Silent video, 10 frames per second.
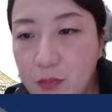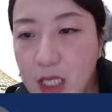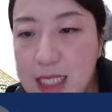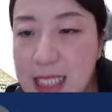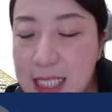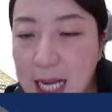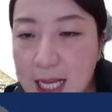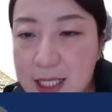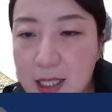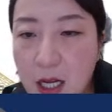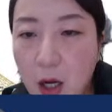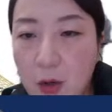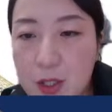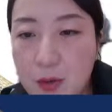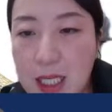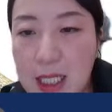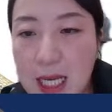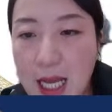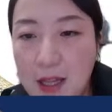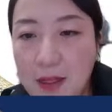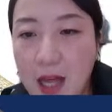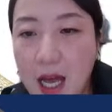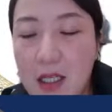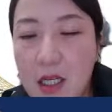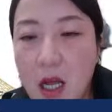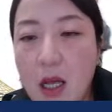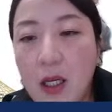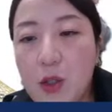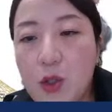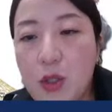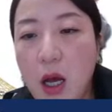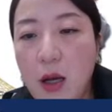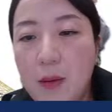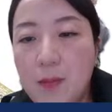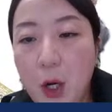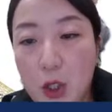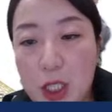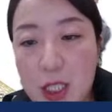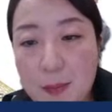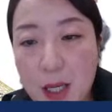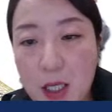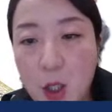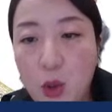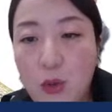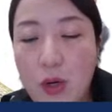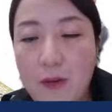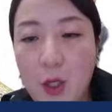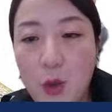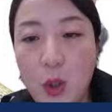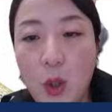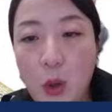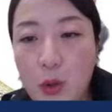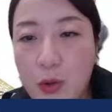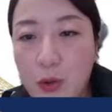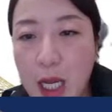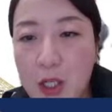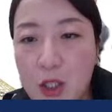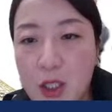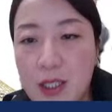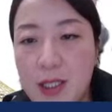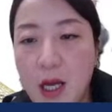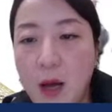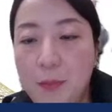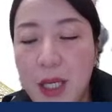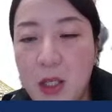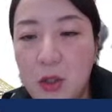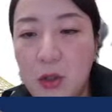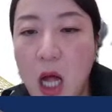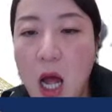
t-test also indicated that participant who reviewed the co-creations appeal